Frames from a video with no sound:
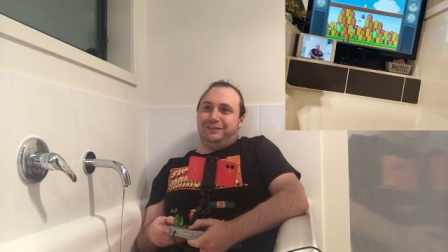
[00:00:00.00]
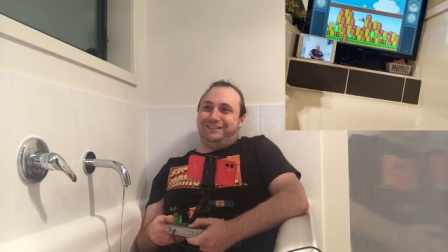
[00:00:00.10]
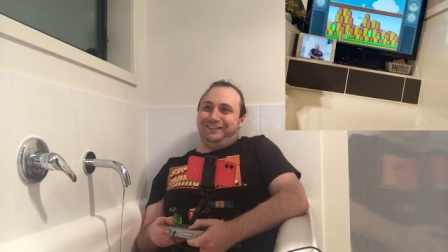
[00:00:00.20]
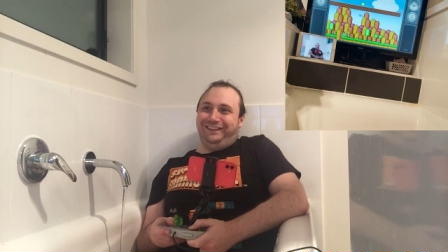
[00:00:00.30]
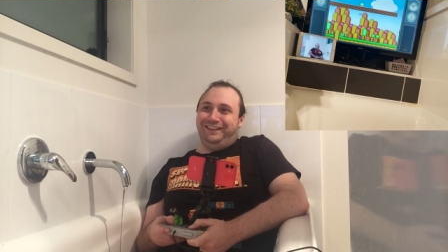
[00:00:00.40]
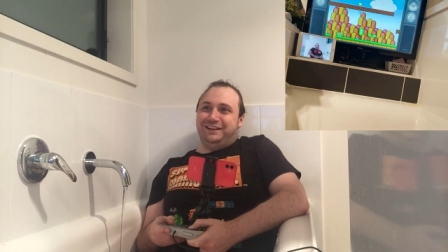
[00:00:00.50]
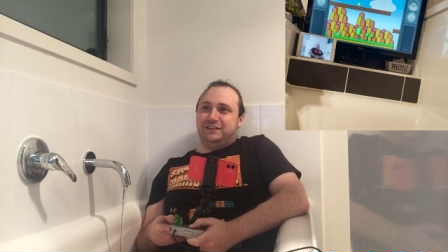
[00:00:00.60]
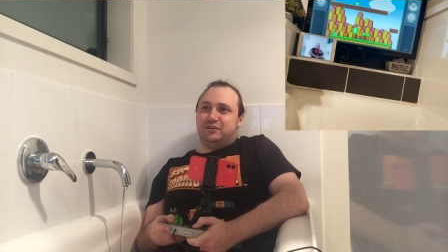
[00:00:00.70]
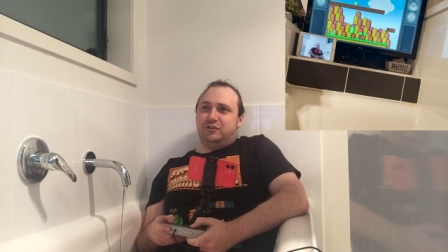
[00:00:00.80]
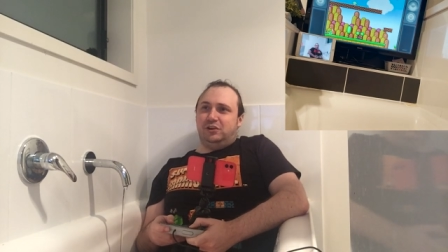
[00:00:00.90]

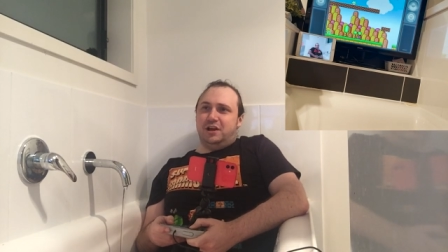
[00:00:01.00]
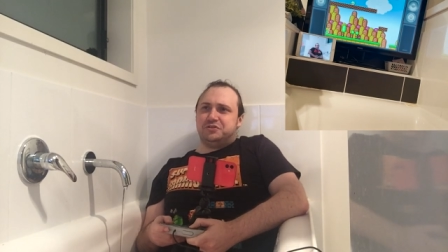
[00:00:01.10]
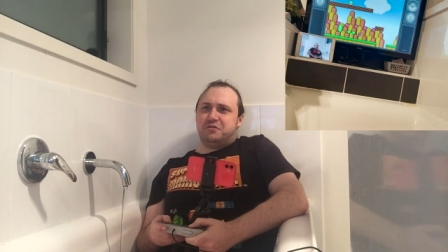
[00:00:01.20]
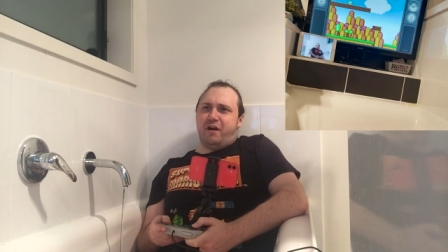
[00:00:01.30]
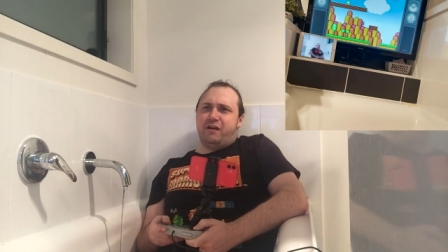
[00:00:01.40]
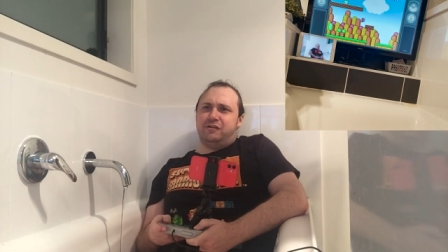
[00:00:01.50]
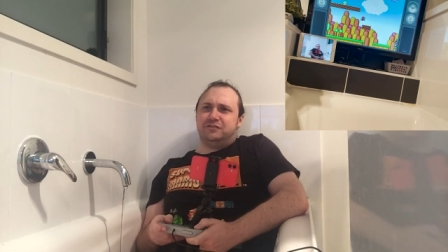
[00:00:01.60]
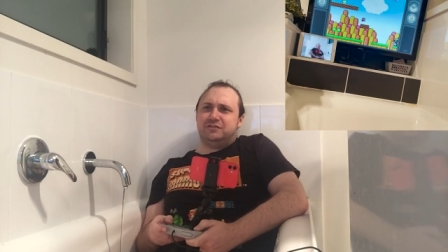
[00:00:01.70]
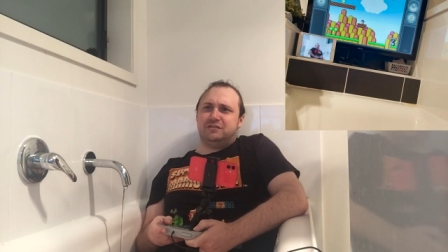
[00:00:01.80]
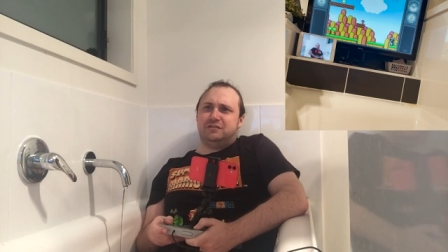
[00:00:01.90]
don't glass your
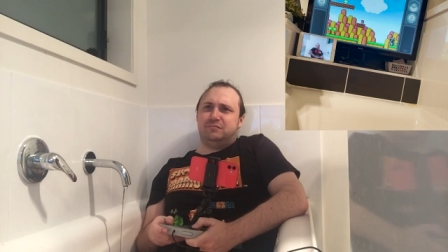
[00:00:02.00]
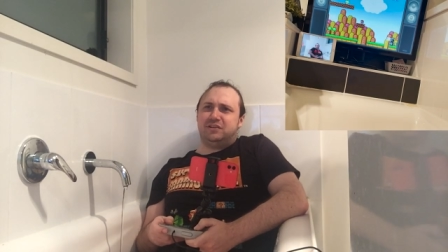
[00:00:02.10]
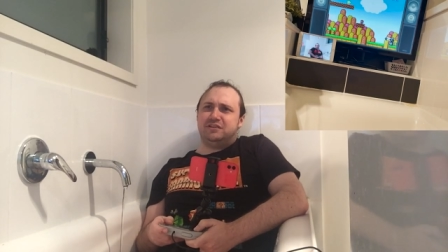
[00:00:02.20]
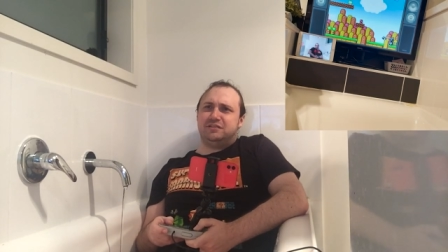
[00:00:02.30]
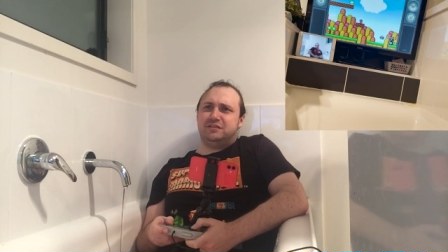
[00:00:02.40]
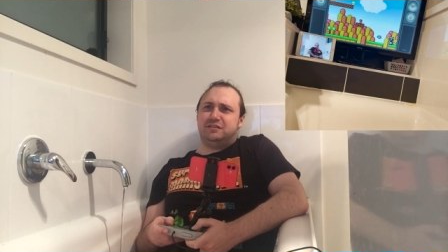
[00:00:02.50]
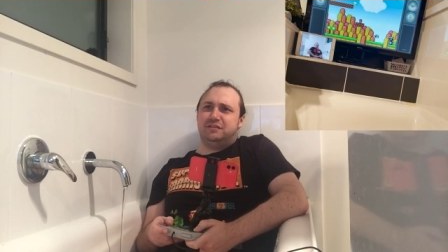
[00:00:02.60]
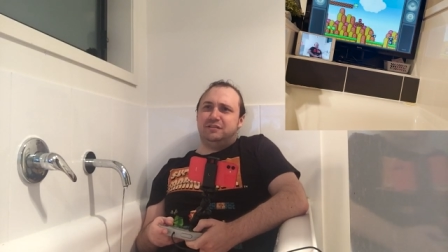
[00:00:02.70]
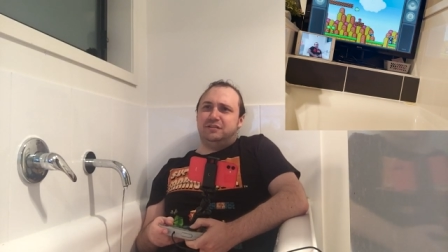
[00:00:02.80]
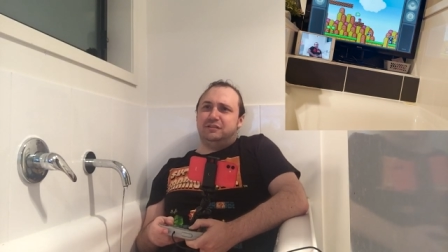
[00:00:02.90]
errands, please.
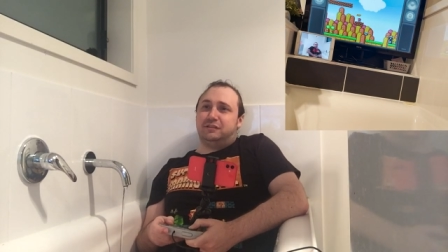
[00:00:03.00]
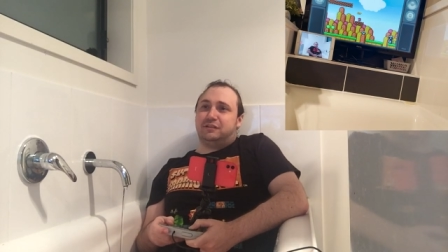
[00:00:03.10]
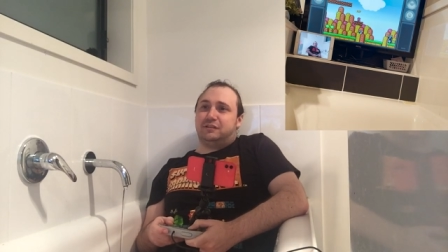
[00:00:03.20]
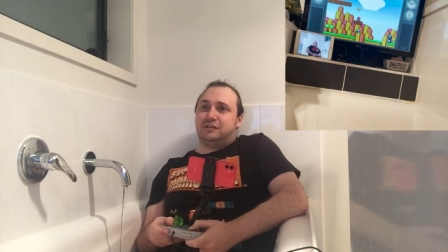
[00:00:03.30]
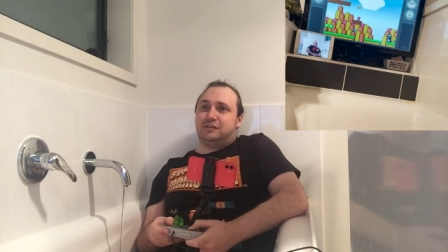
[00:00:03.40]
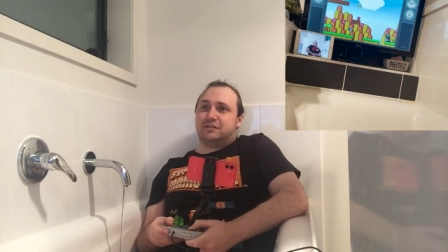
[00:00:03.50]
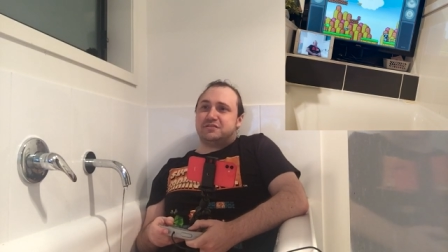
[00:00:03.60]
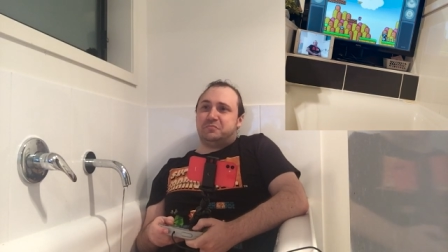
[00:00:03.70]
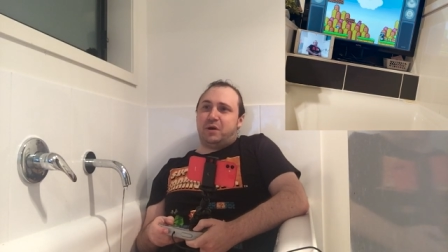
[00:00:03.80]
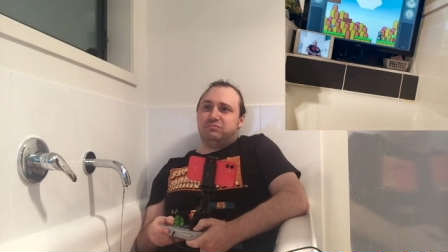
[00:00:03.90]

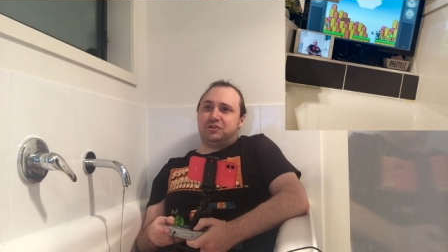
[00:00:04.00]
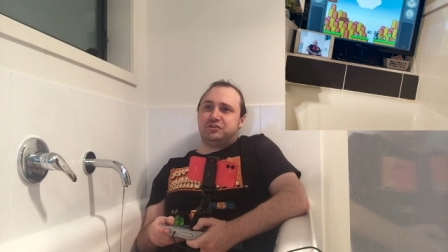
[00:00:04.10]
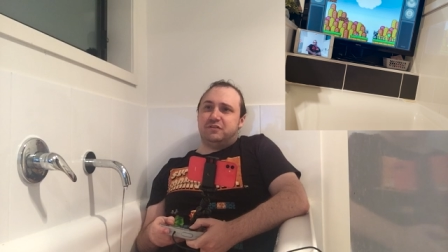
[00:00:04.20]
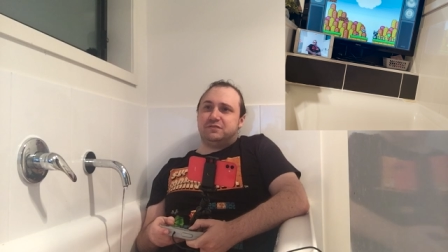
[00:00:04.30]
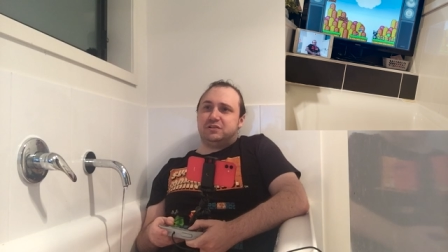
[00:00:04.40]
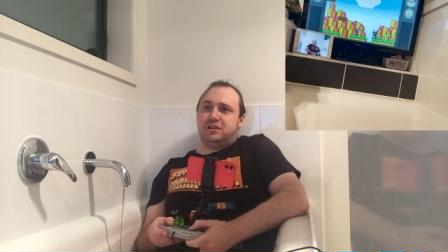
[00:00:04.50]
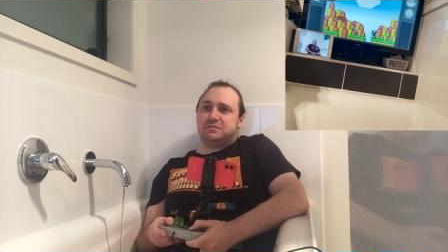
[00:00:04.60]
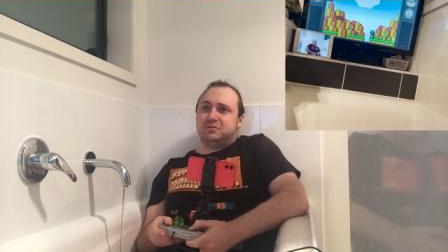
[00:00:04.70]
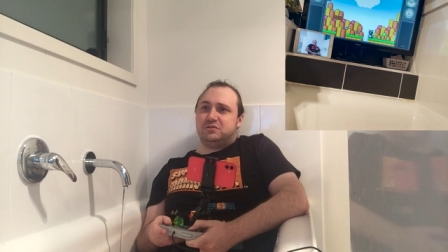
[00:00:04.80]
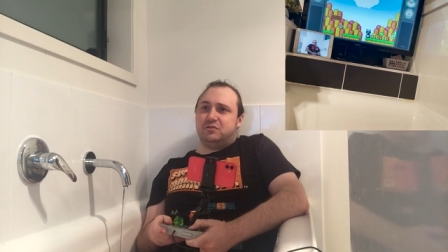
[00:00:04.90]
It's a public service
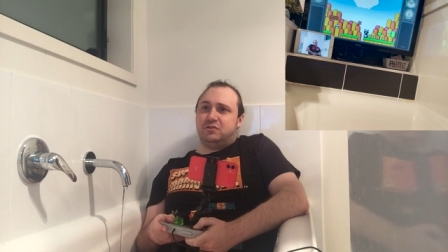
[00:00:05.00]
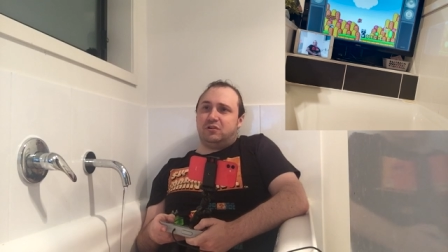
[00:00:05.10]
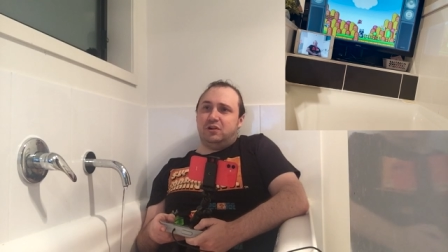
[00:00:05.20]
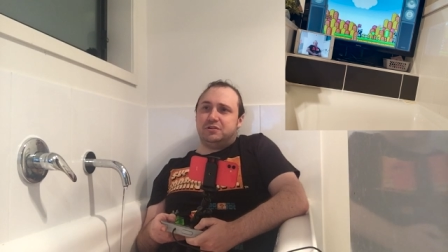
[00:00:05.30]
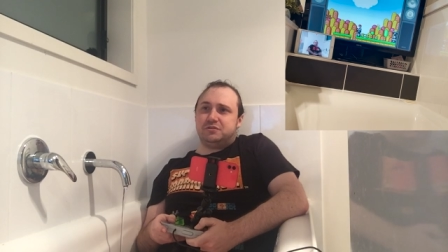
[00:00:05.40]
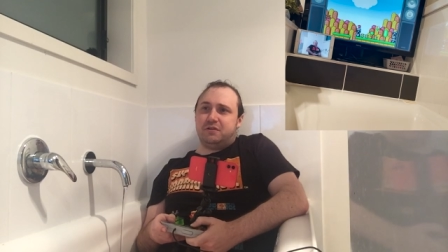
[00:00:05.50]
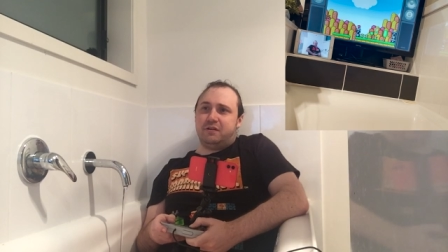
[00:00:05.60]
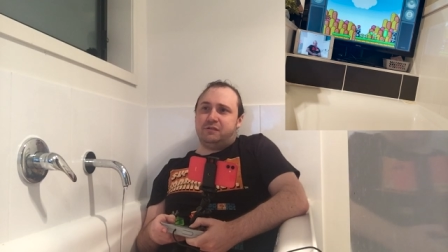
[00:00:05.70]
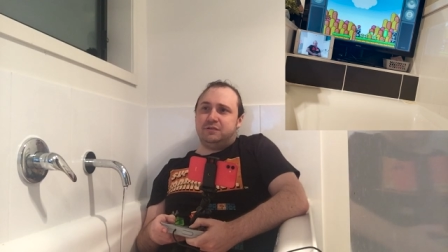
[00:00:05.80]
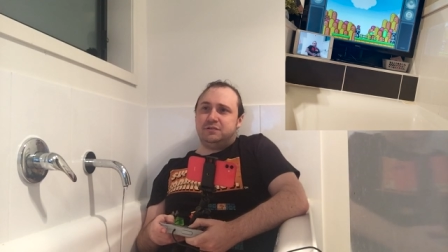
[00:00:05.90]
announcement, do not glass your
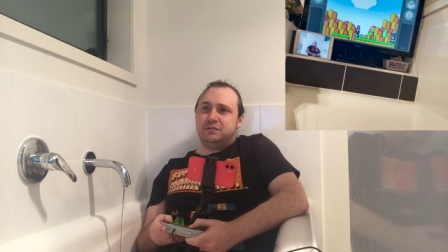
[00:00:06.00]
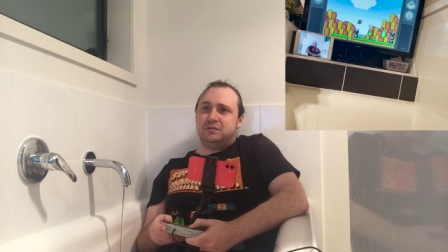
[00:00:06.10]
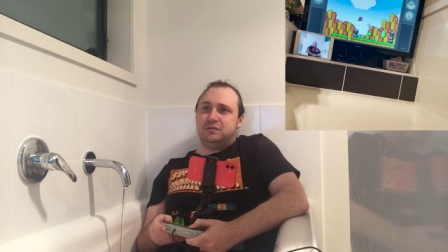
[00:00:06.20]
errands.